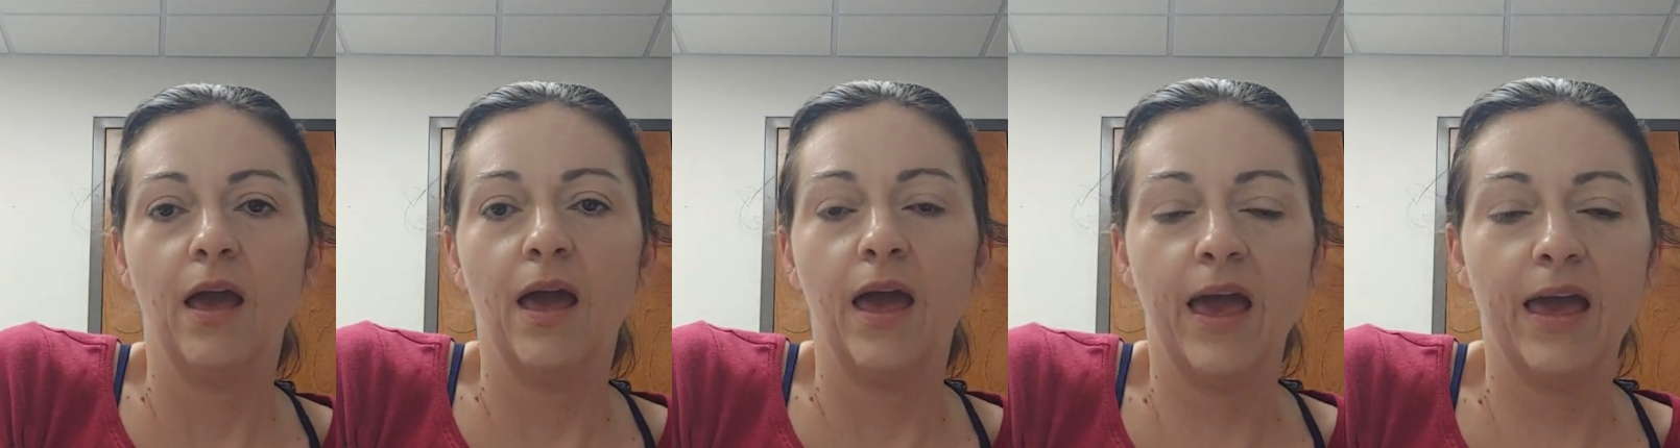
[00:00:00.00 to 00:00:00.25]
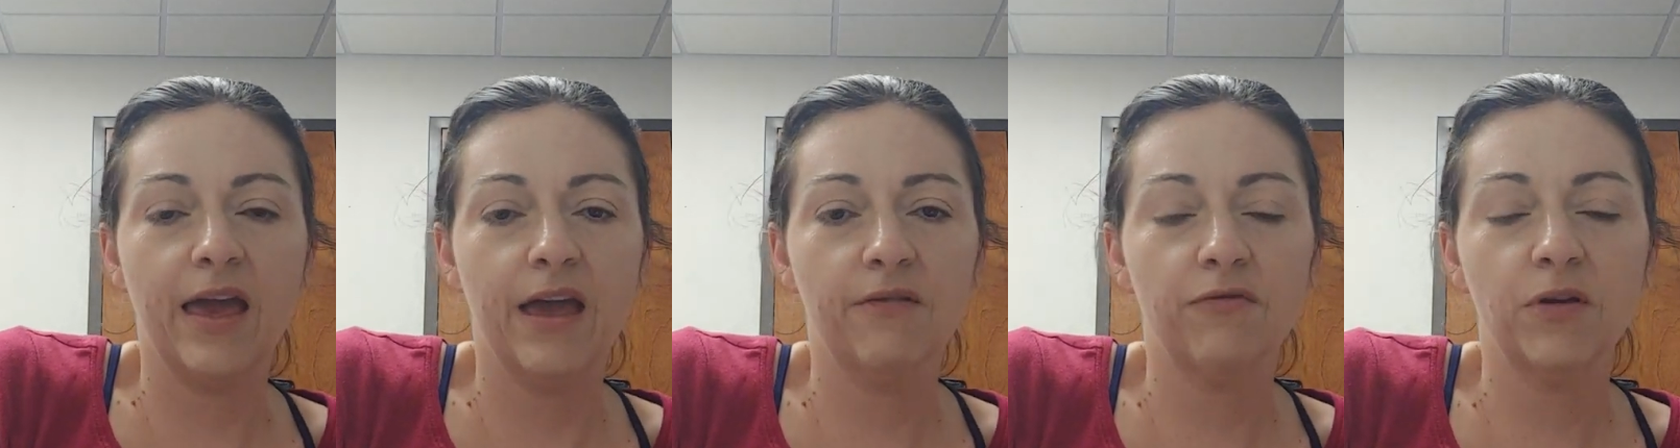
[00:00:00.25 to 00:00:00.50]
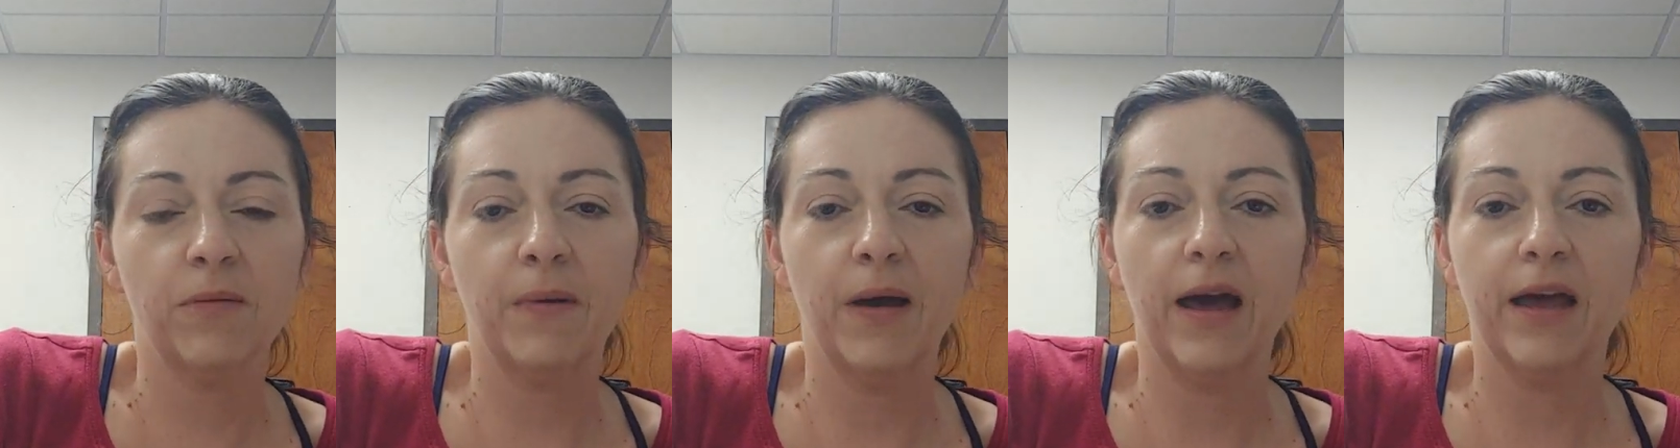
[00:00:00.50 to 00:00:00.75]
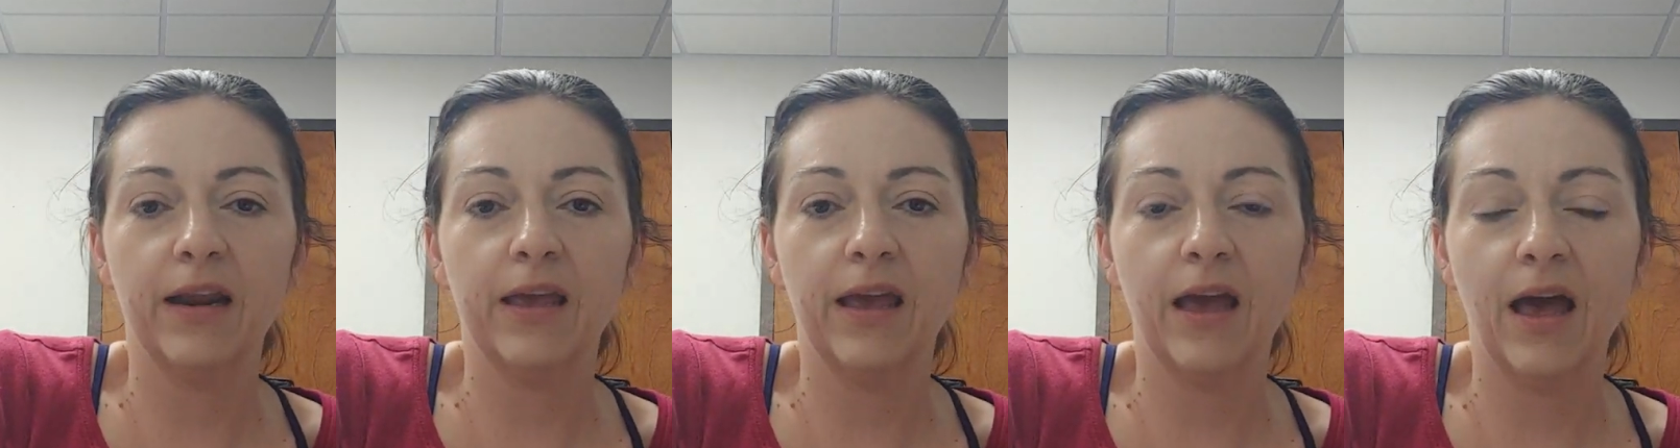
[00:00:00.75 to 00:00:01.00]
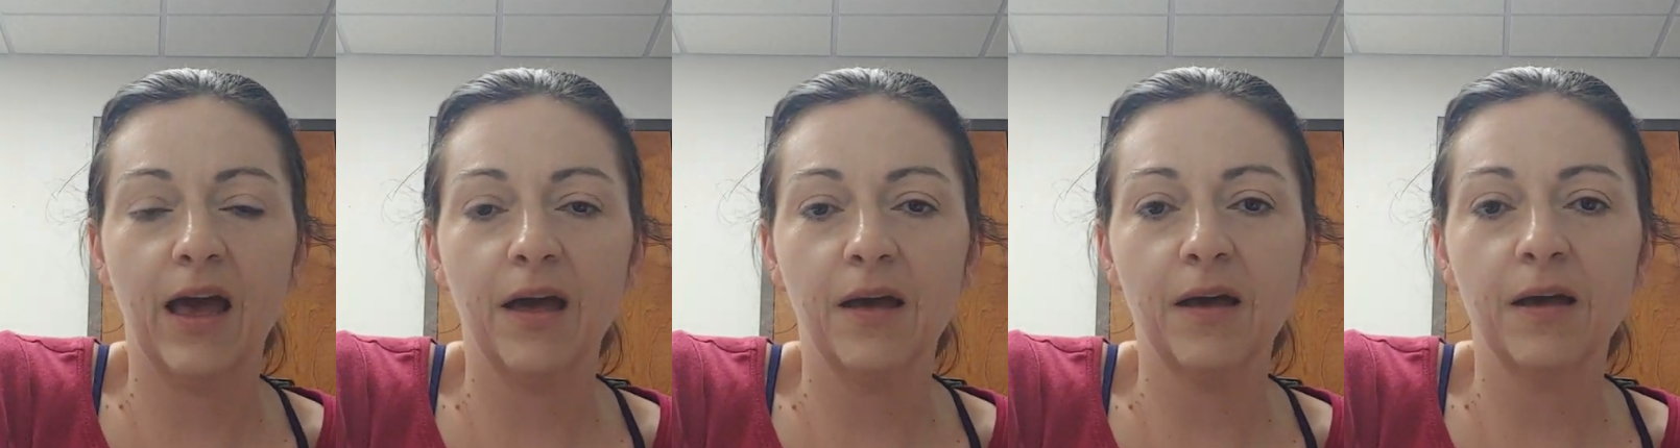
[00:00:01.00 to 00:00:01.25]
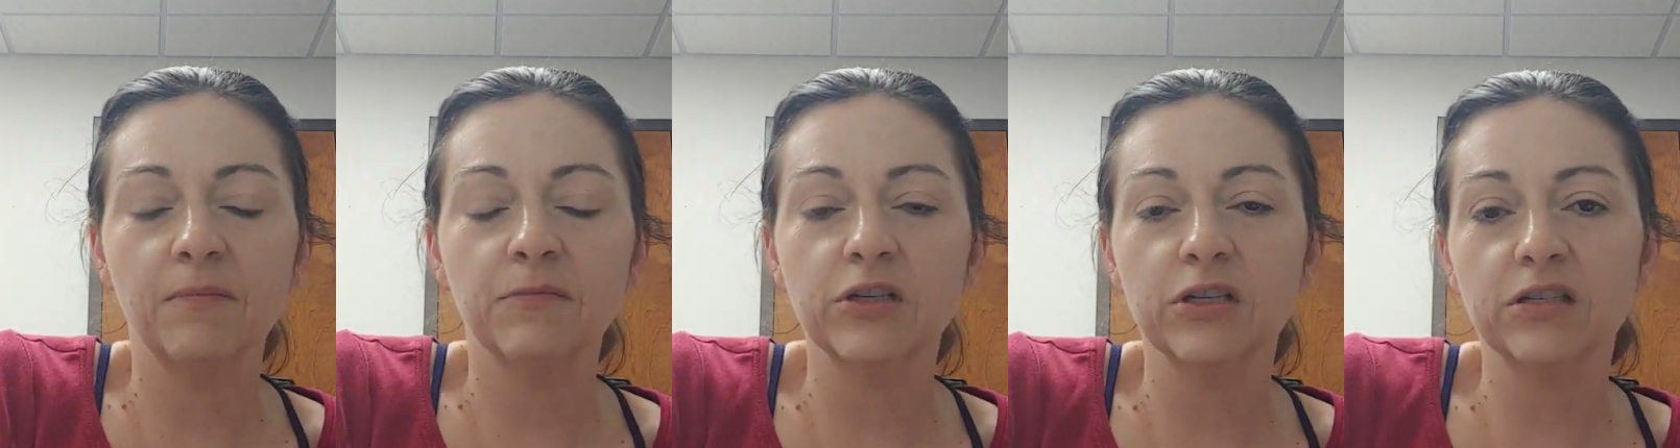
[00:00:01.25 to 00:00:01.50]
Hey everybody,
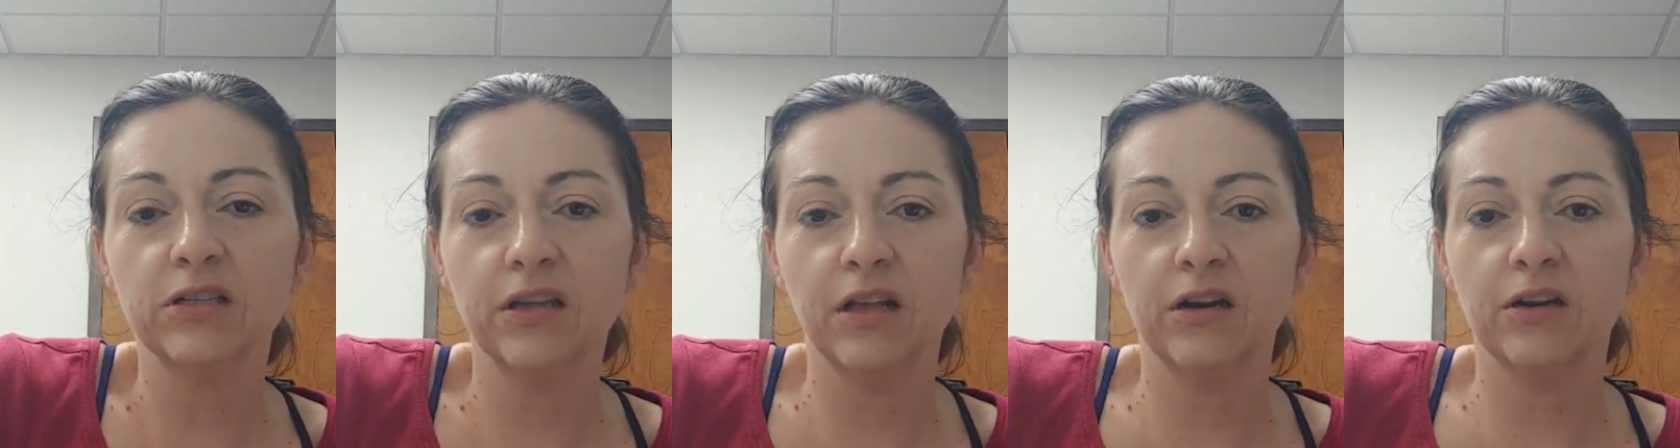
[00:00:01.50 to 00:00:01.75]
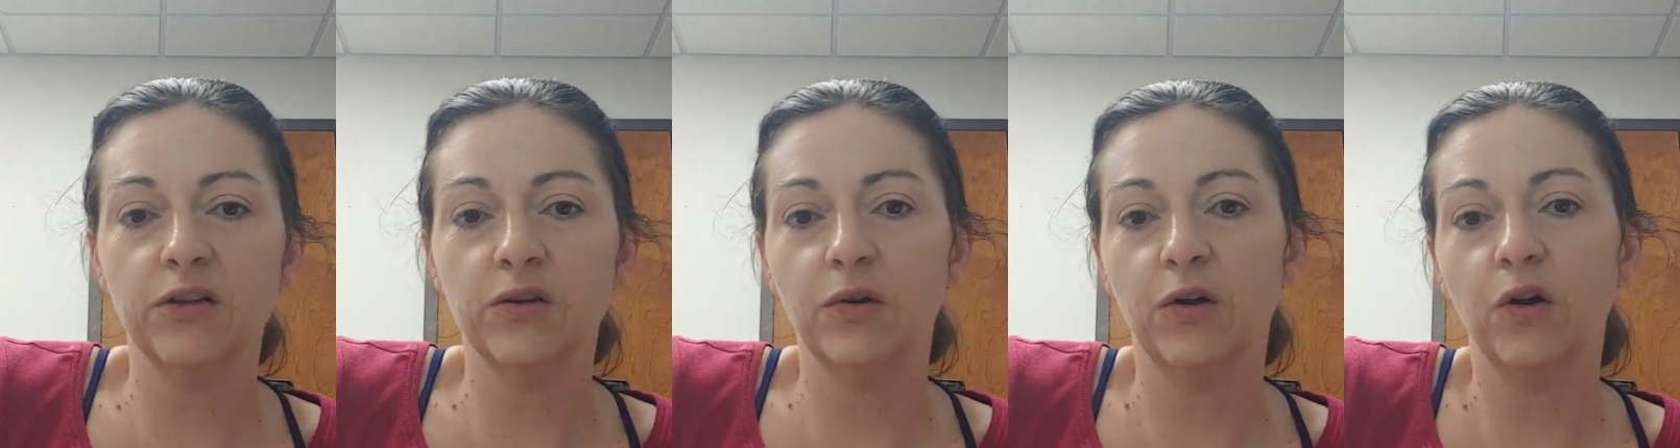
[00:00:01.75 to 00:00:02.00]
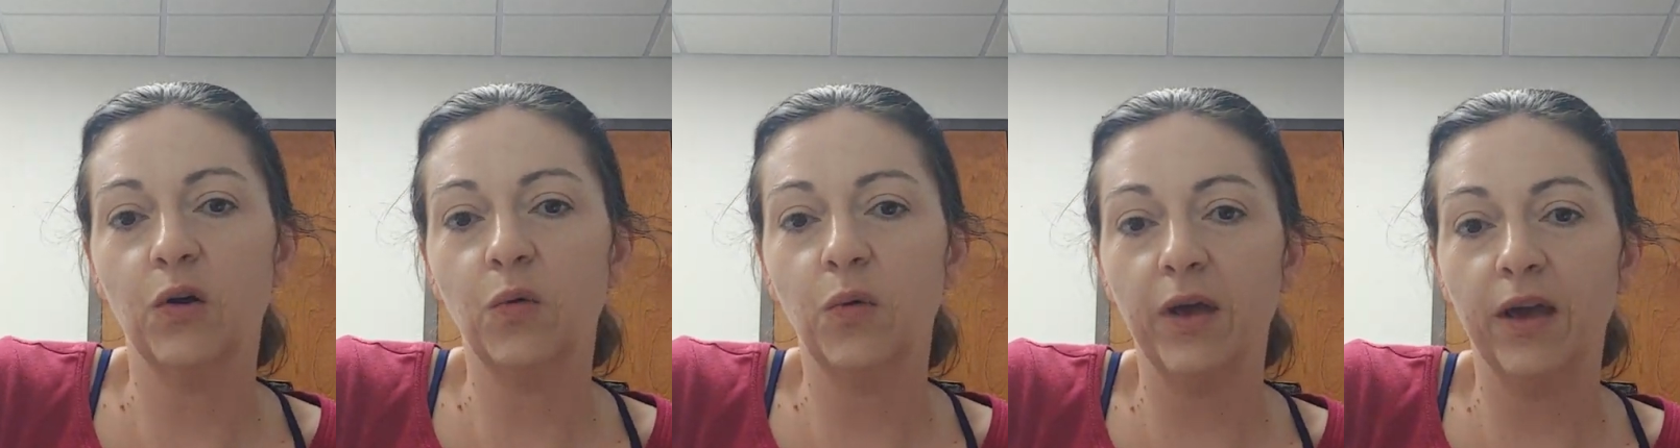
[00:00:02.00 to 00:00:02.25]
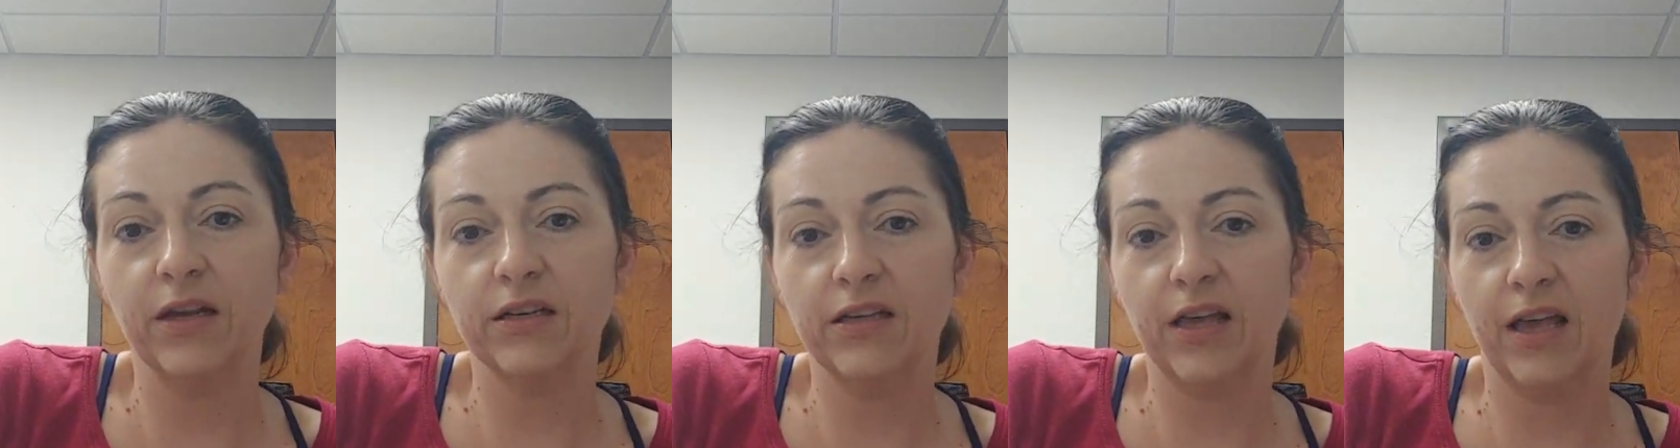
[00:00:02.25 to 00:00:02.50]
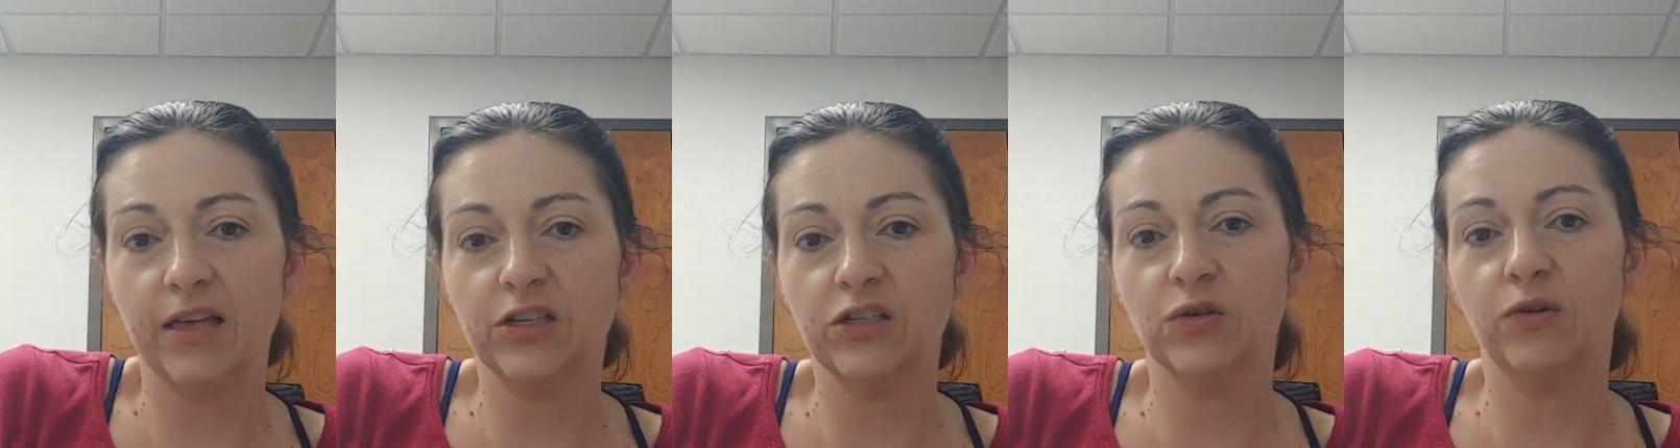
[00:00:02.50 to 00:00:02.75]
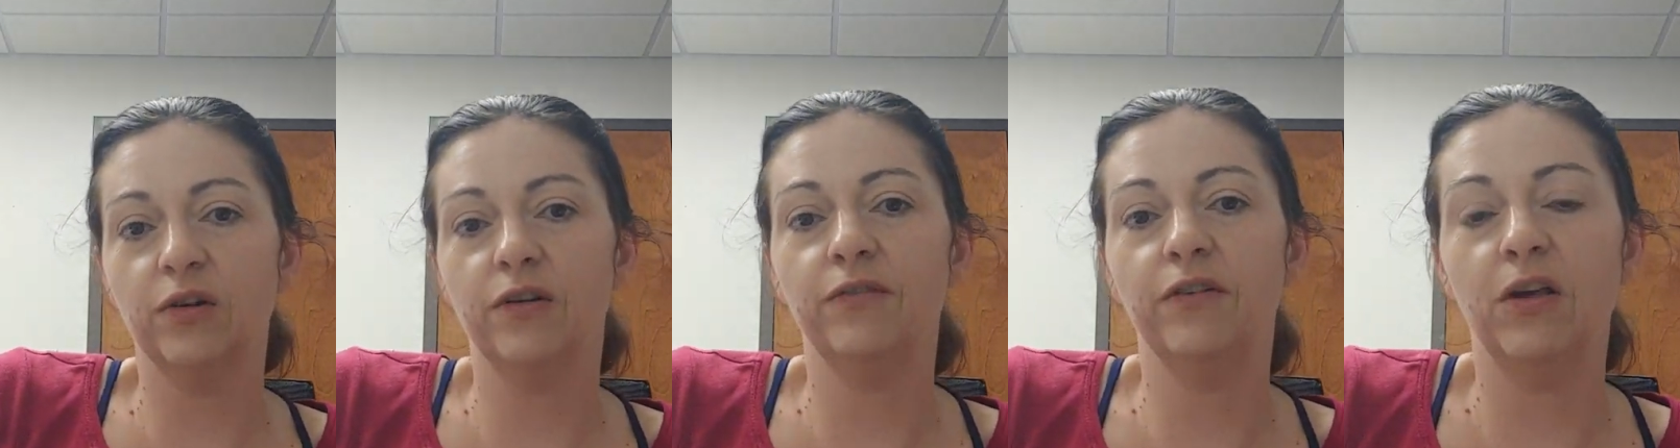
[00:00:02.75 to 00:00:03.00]
I'm just going to do a quick
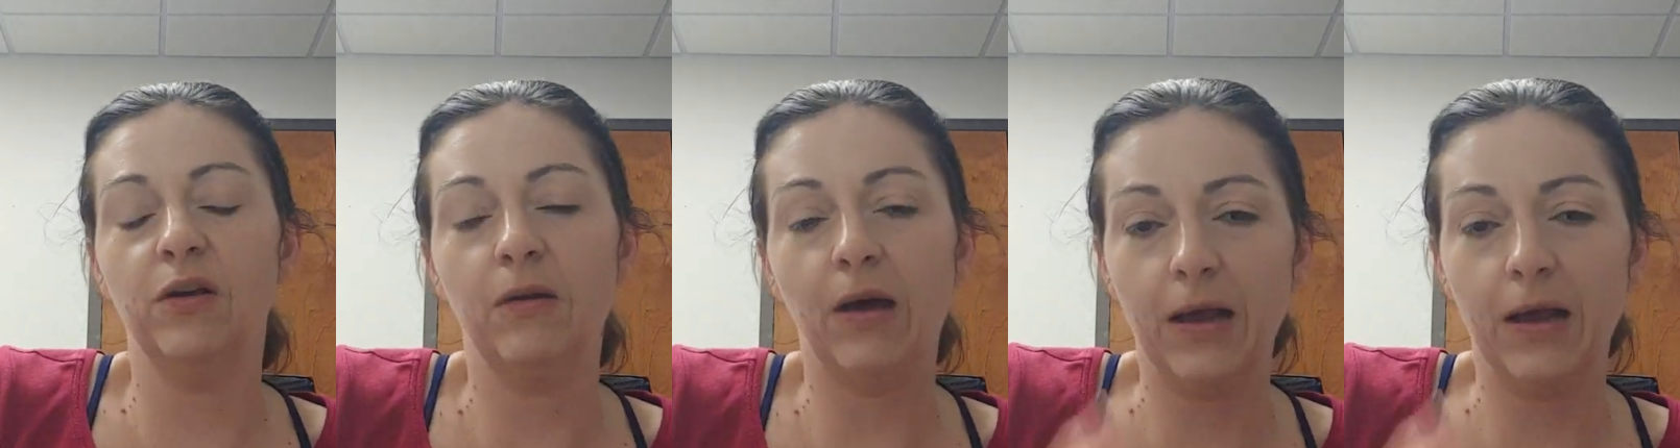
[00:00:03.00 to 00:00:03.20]
test review.